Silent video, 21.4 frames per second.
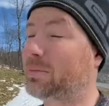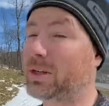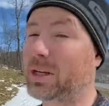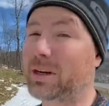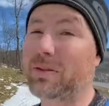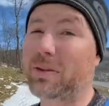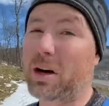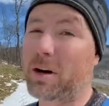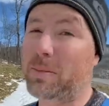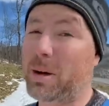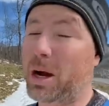
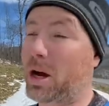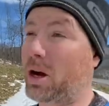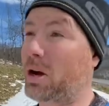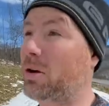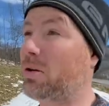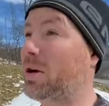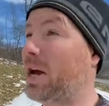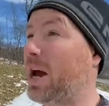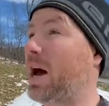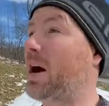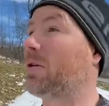even on my
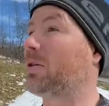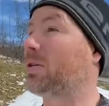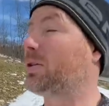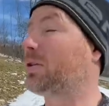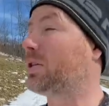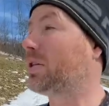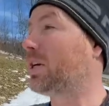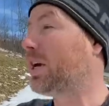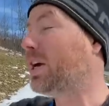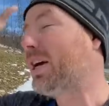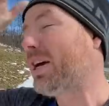own
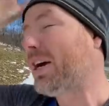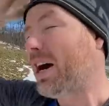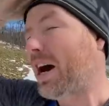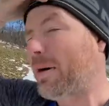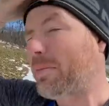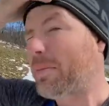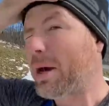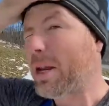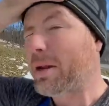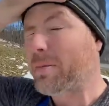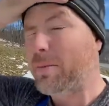house. I
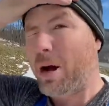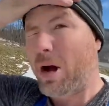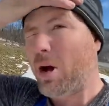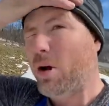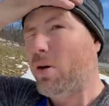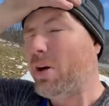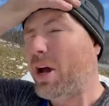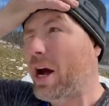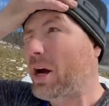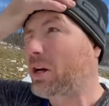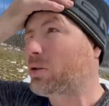painted my
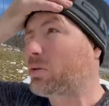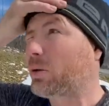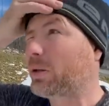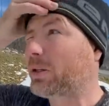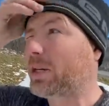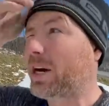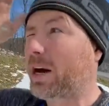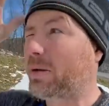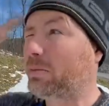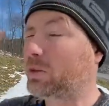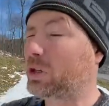own house one
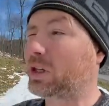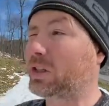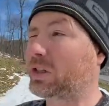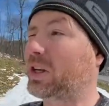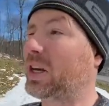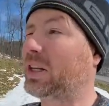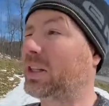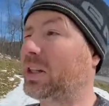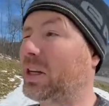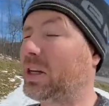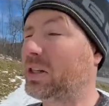time just
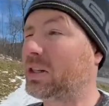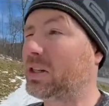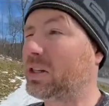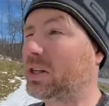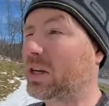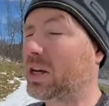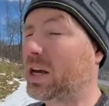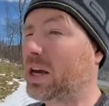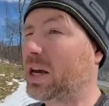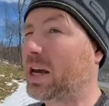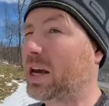like this
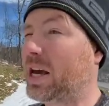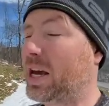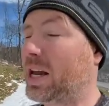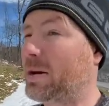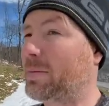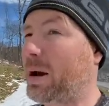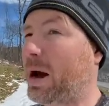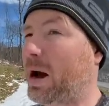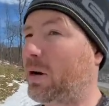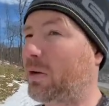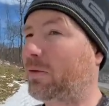in
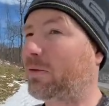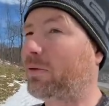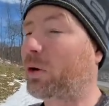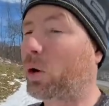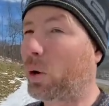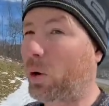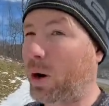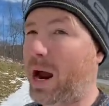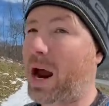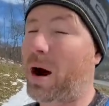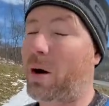about
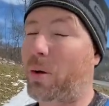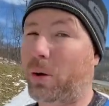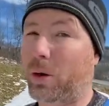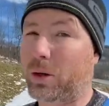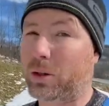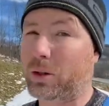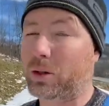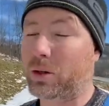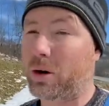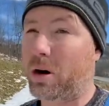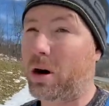four
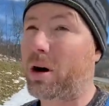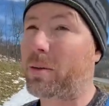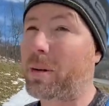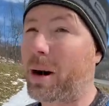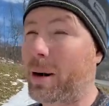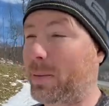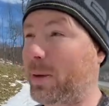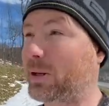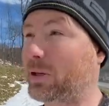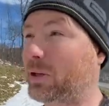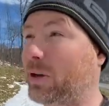hours all by
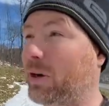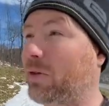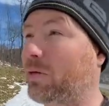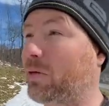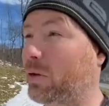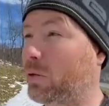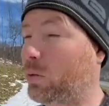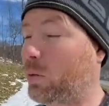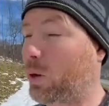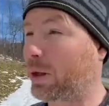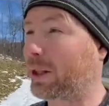myself
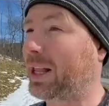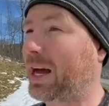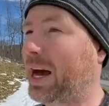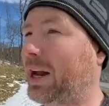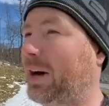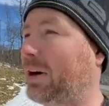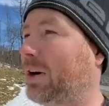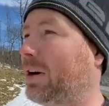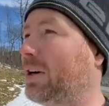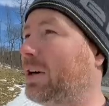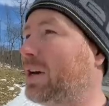with one
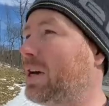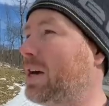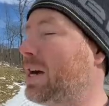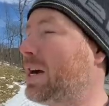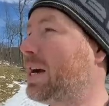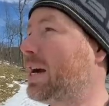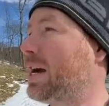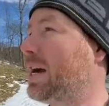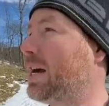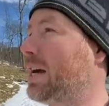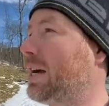ladder.
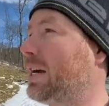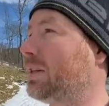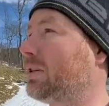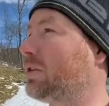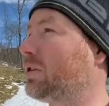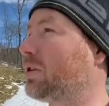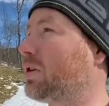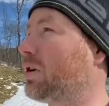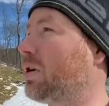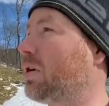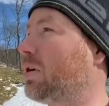And
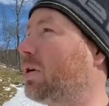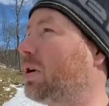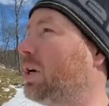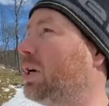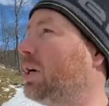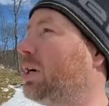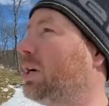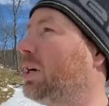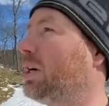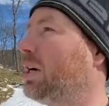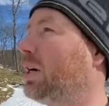so
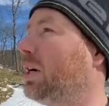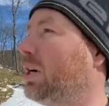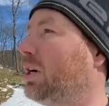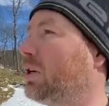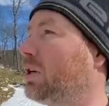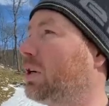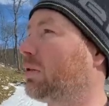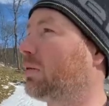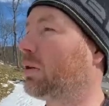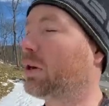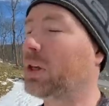you
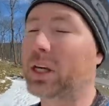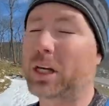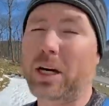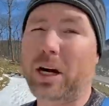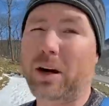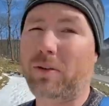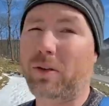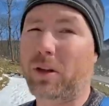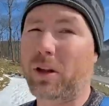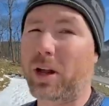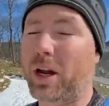can really
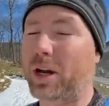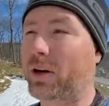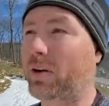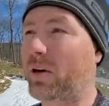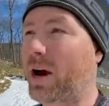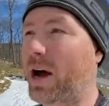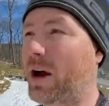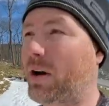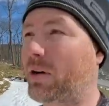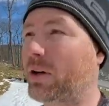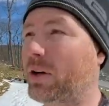cover a lot of
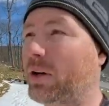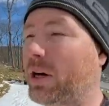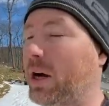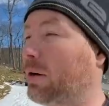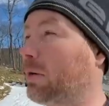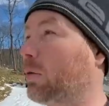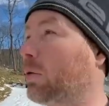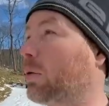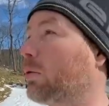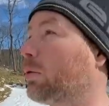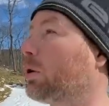ground. And
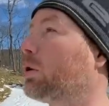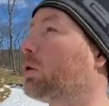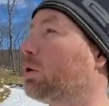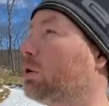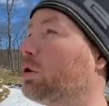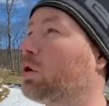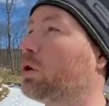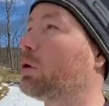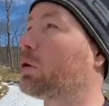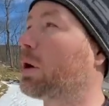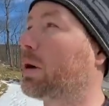we're, we're doing
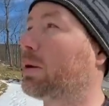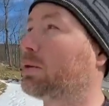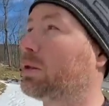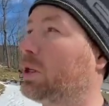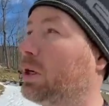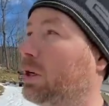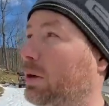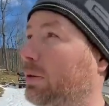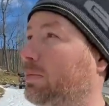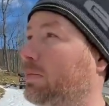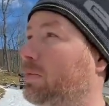two coats
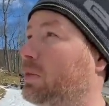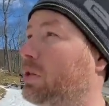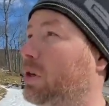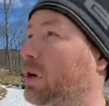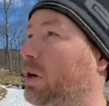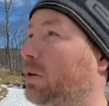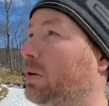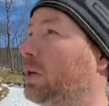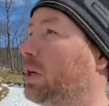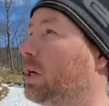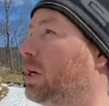here,
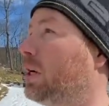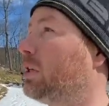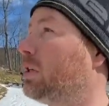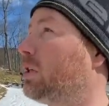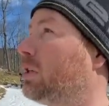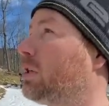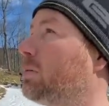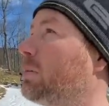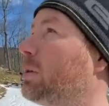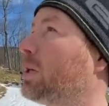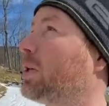so
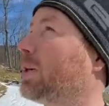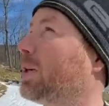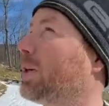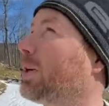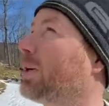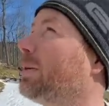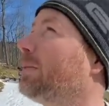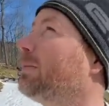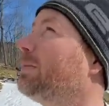just to be clear